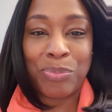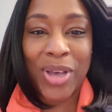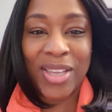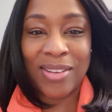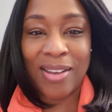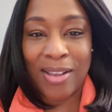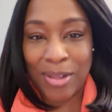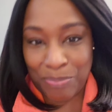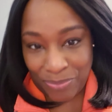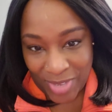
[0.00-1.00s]
But,
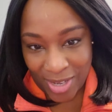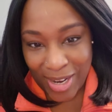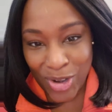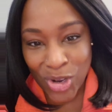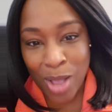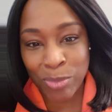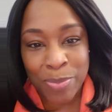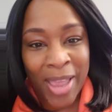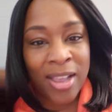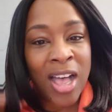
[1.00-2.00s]
and here comes my